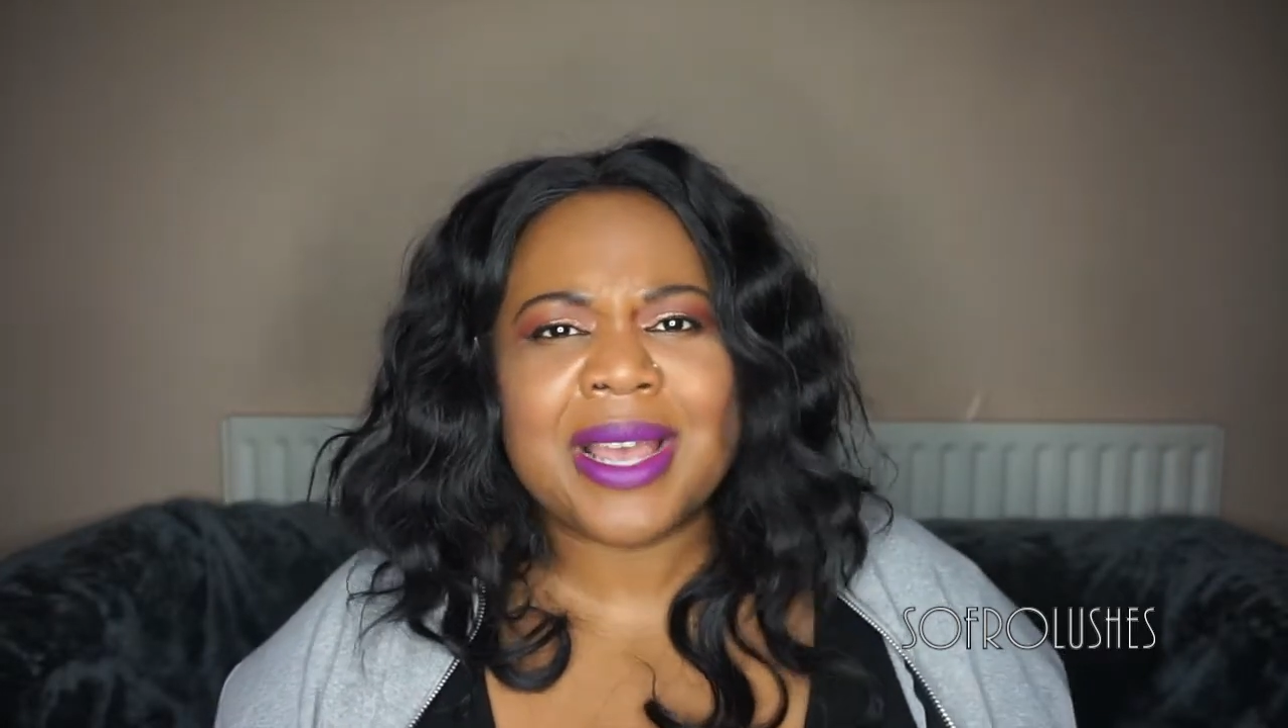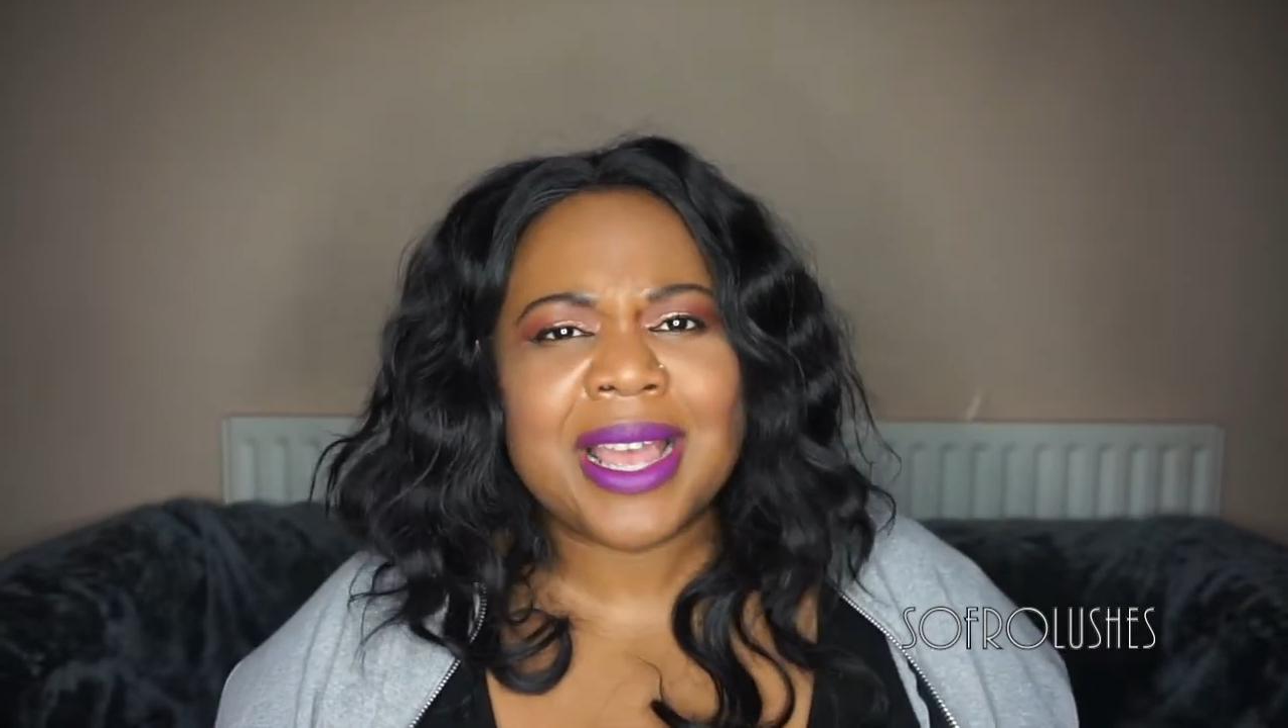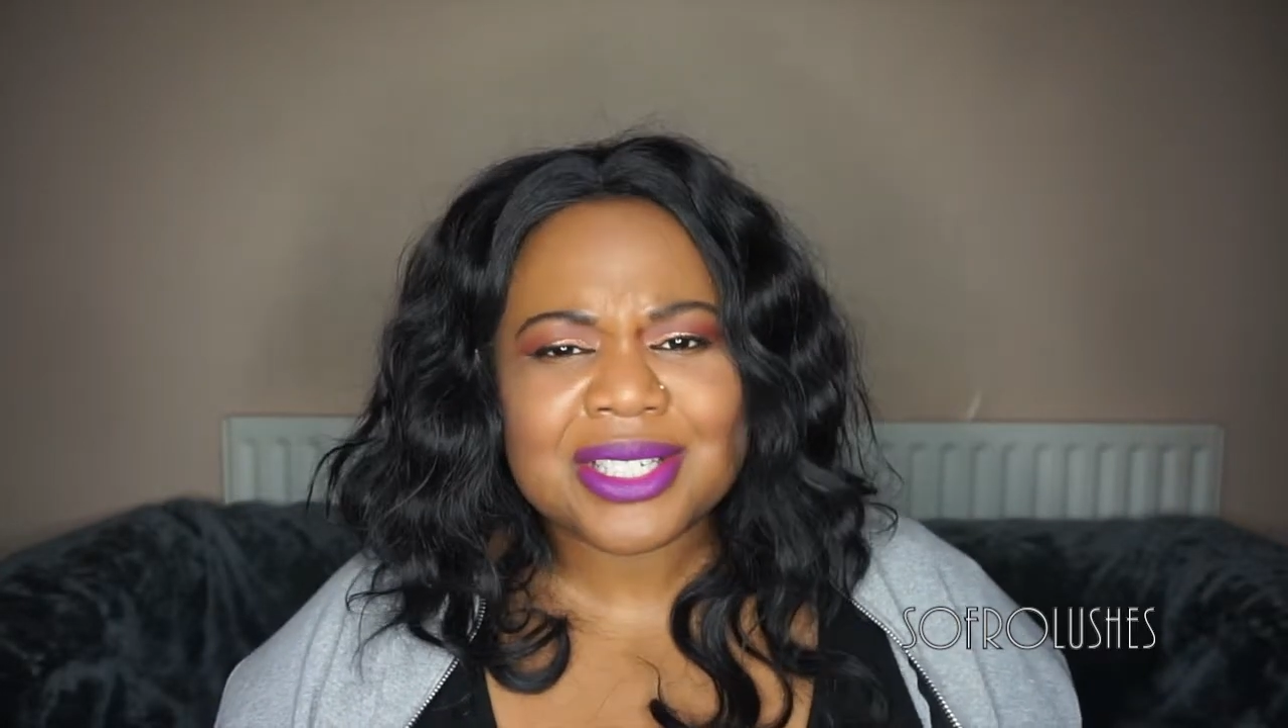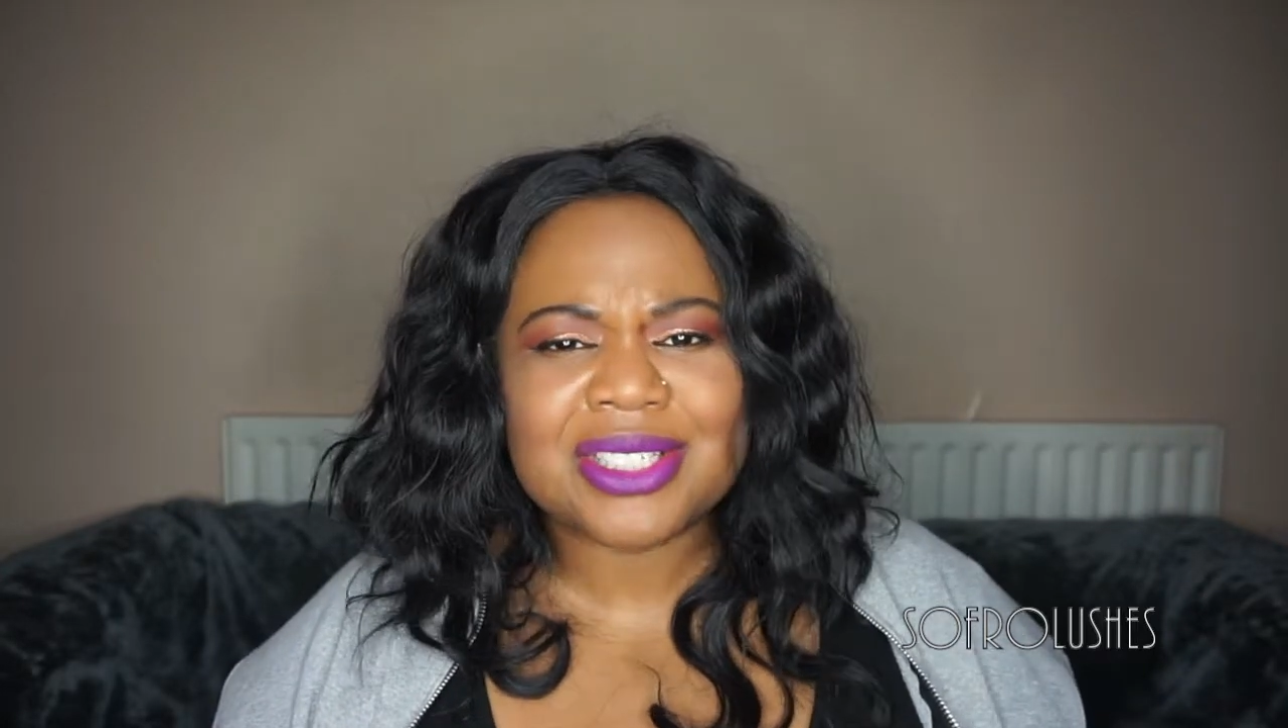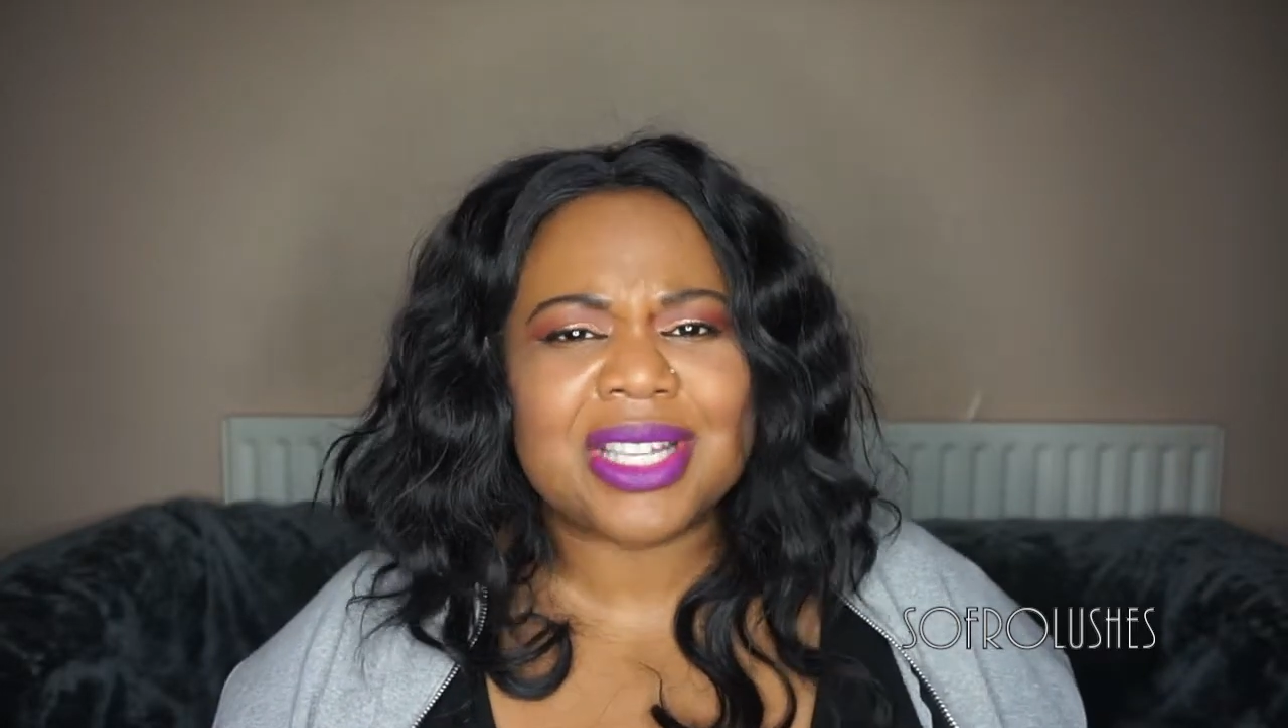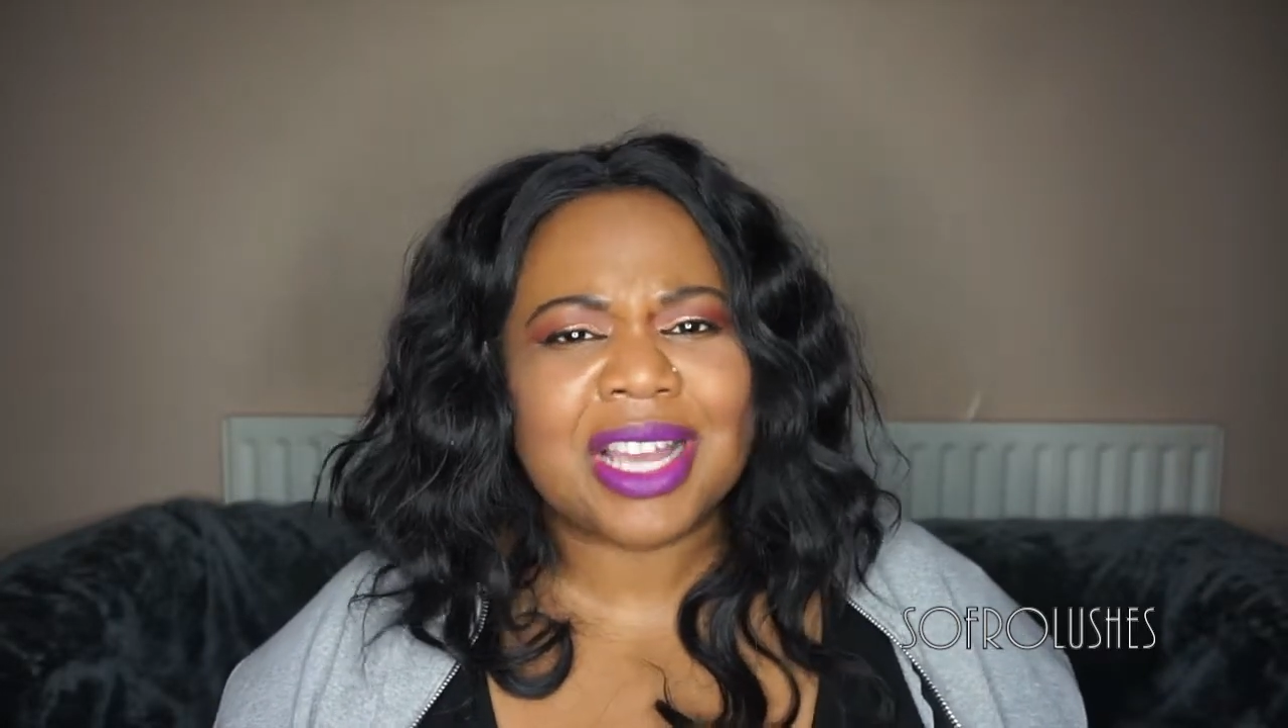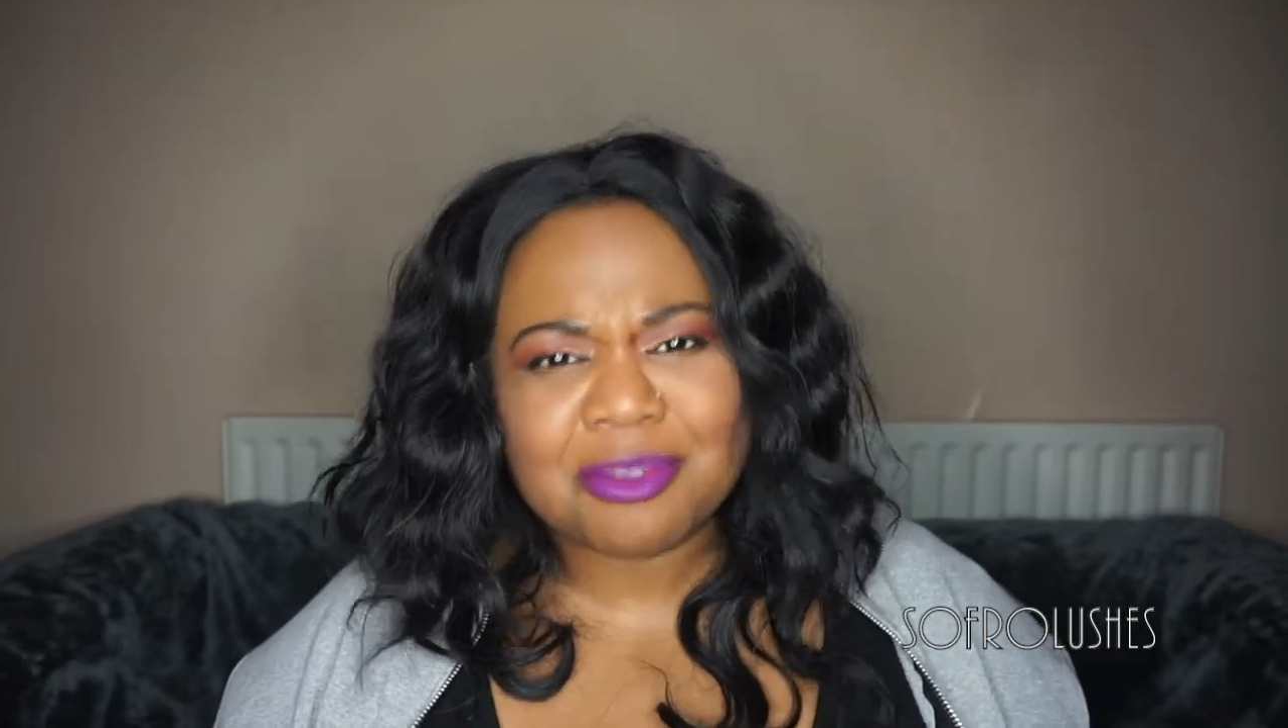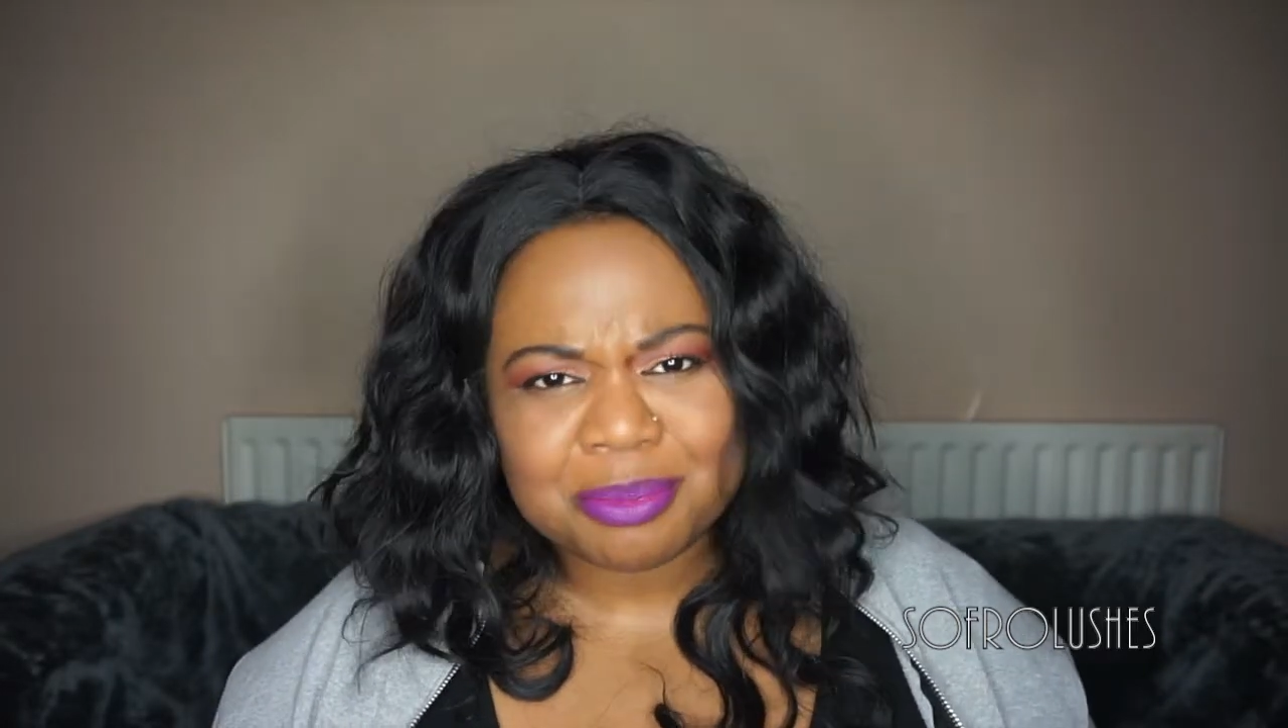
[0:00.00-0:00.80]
actually have